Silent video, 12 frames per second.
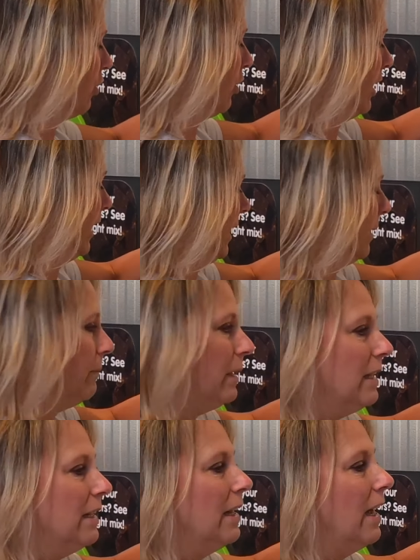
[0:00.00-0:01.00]
cream.
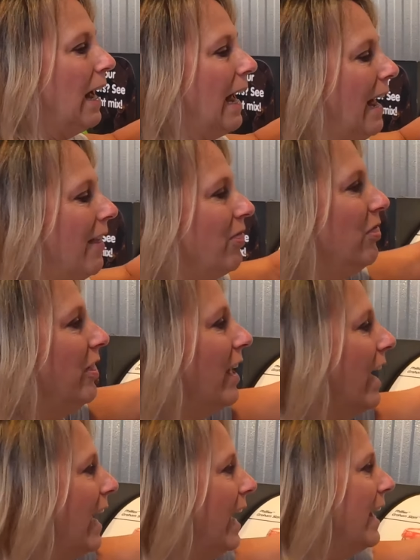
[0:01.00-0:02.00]
And
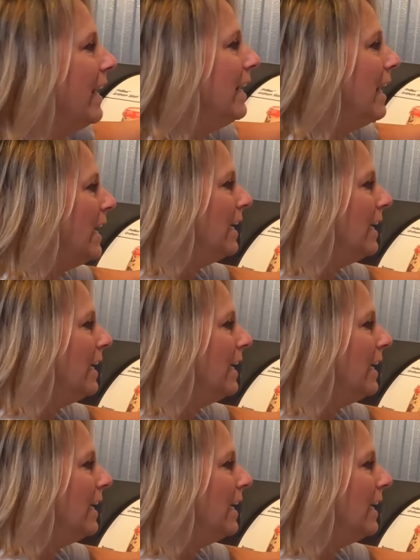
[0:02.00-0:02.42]
then,